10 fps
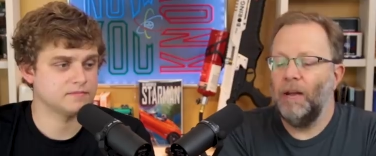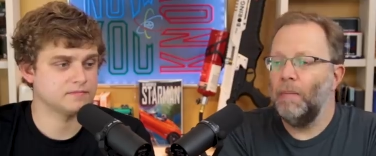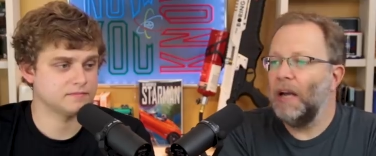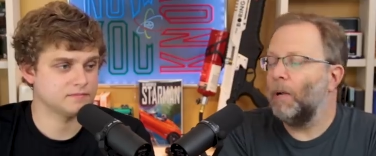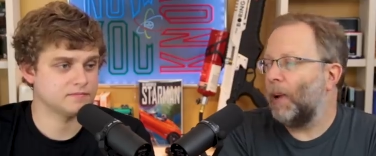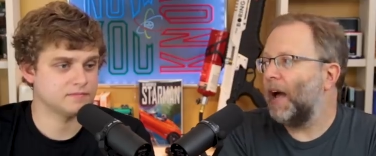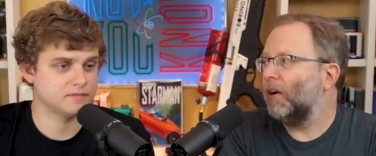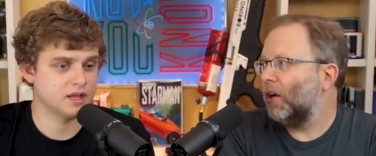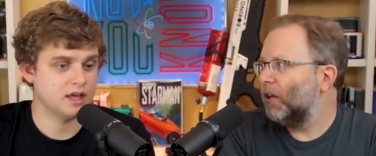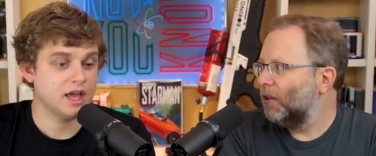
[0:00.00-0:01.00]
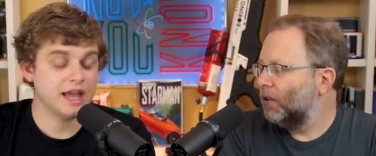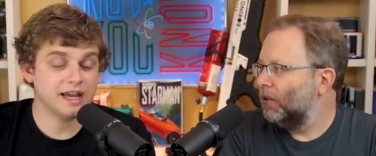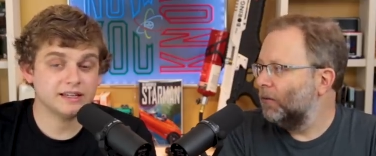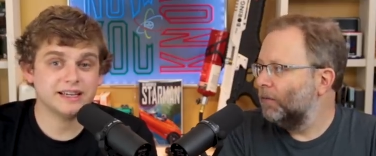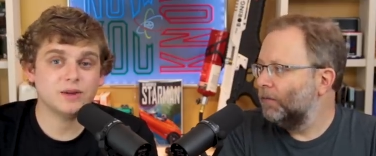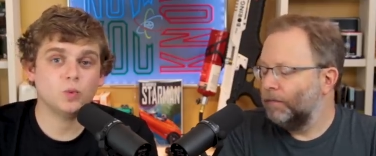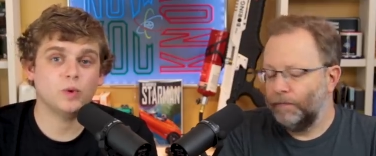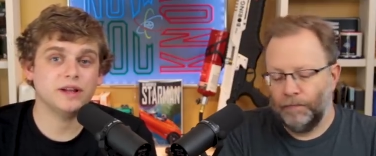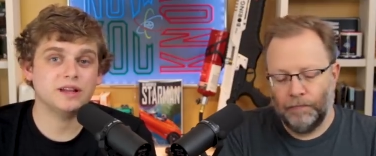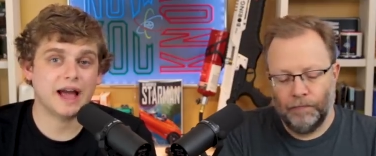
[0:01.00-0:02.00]
Speaker 1: a megapack on.
Speaker 2: And it
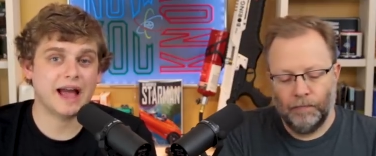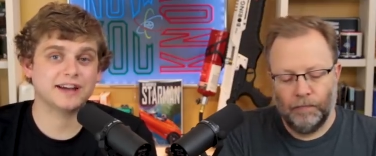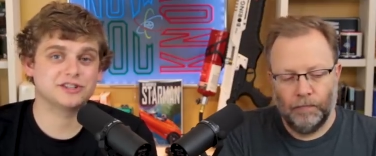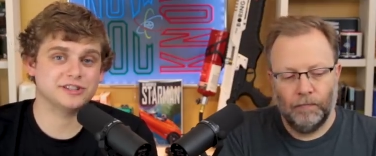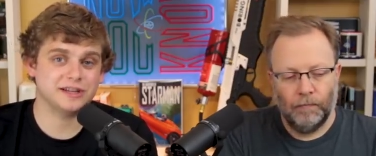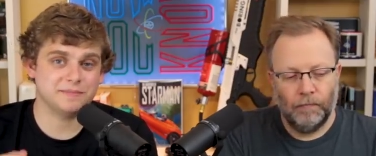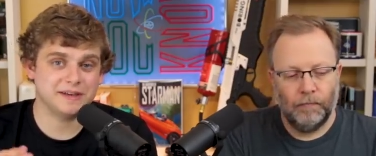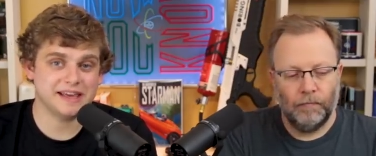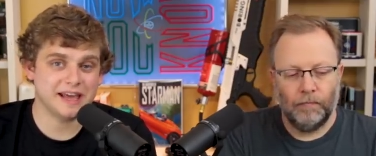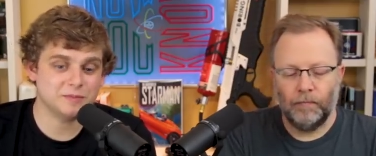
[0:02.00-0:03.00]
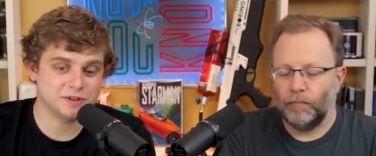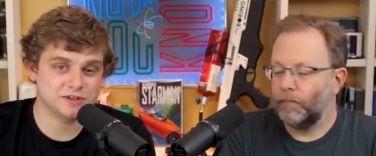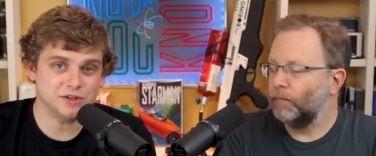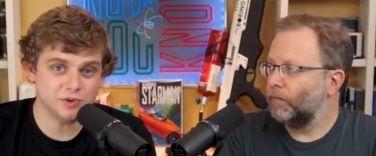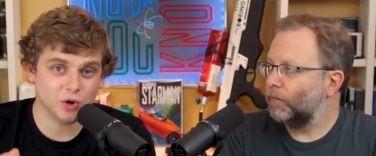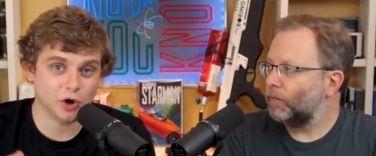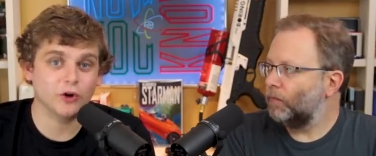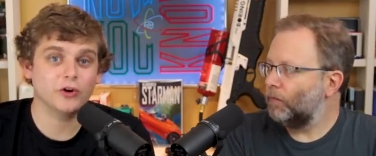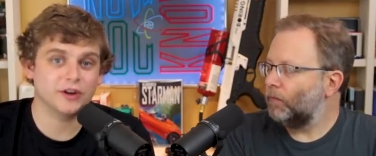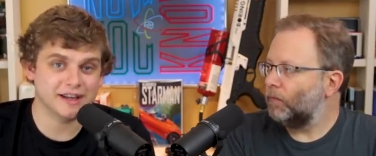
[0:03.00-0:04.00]
will actually be able to
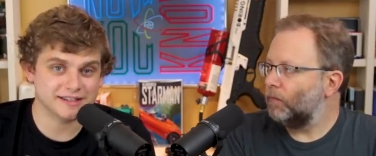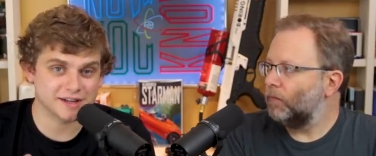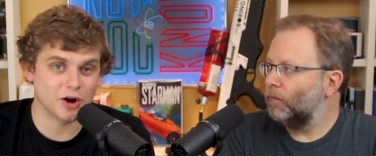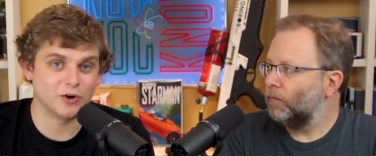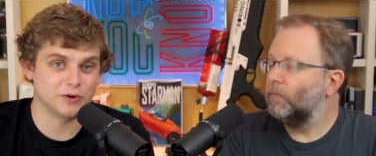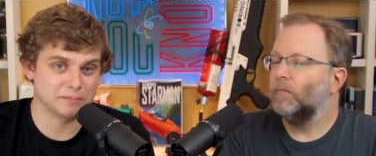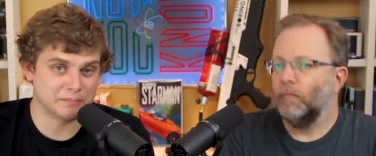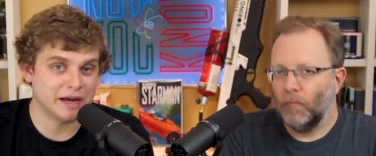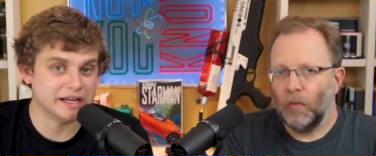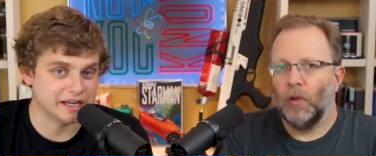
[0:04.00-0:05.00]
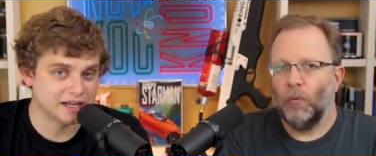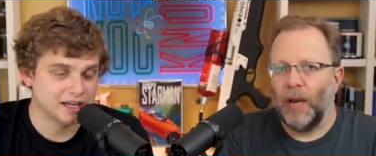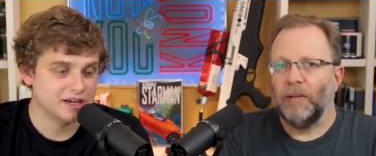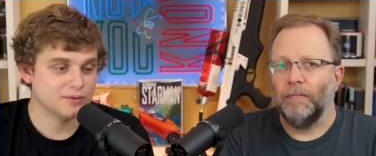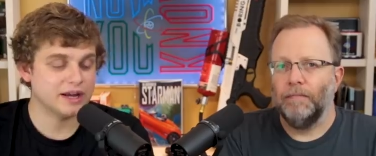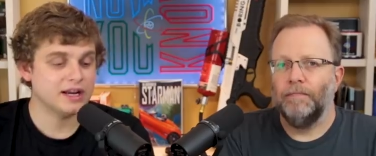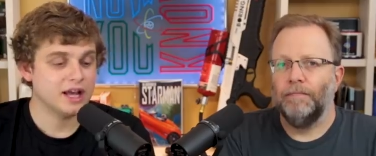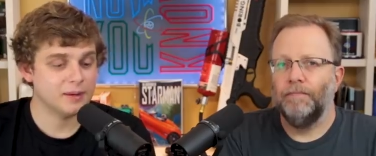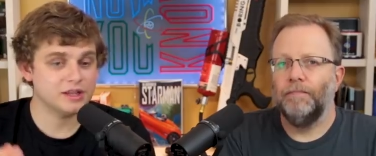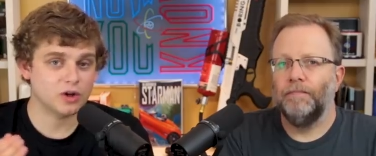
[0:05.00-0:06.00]
earn its own money. Right. Right?
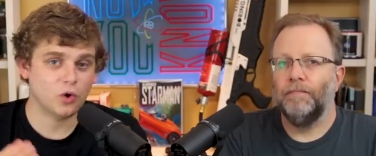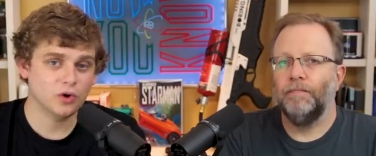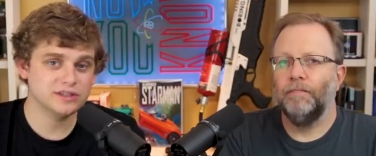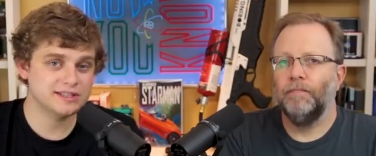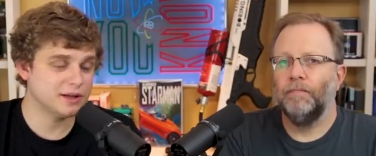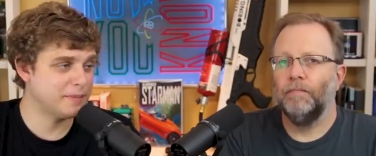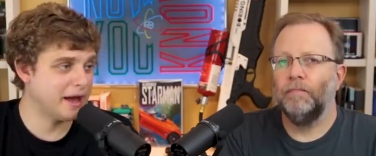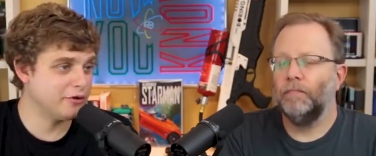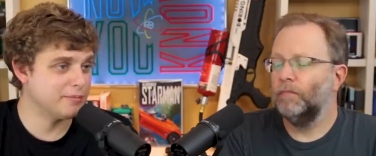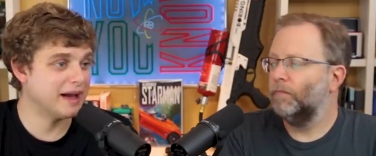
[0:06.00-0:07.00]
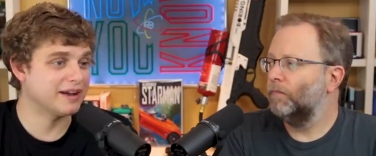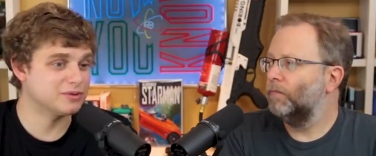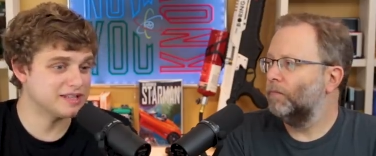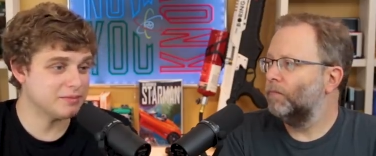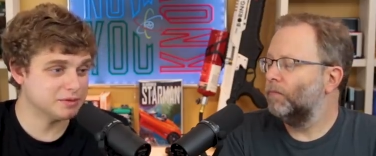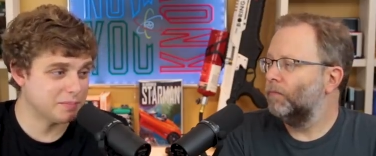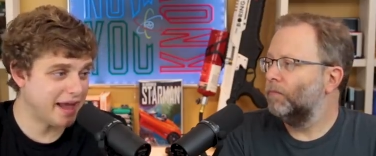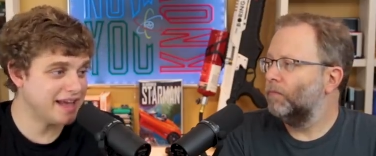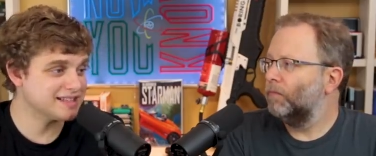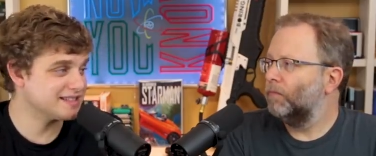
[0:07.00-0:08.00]
I mean, the Hornsdale battery pack was able to
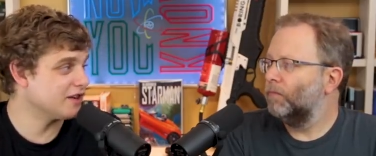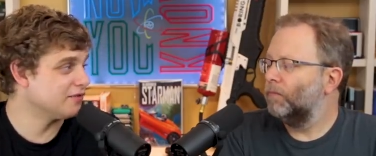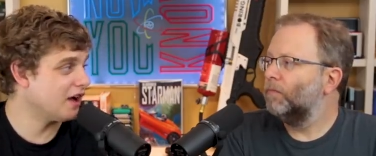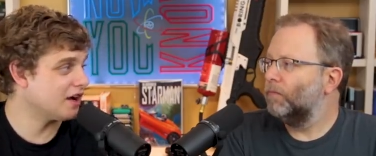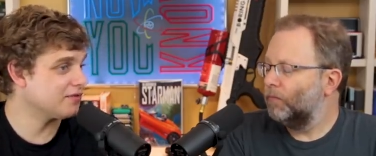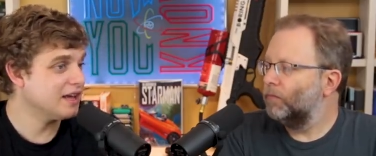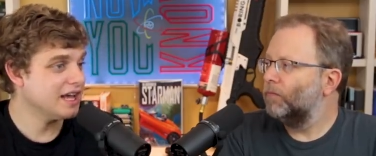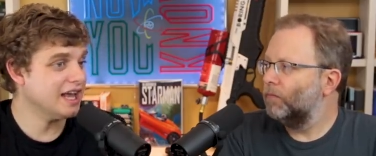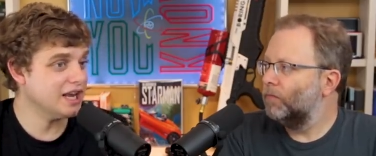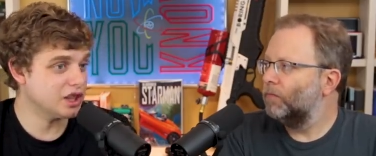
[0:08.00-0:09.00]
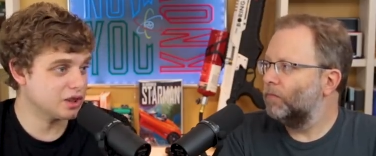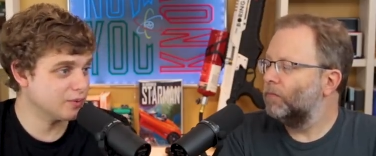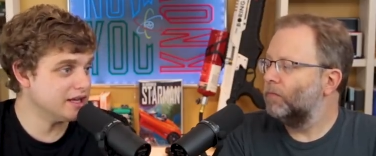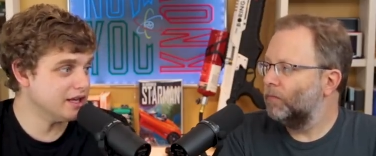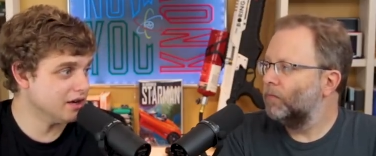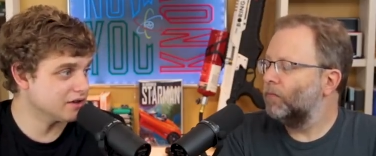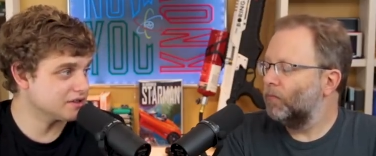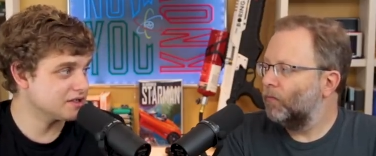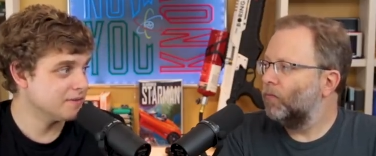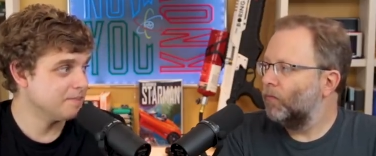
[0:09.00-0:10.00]
pay itself off in 3 years.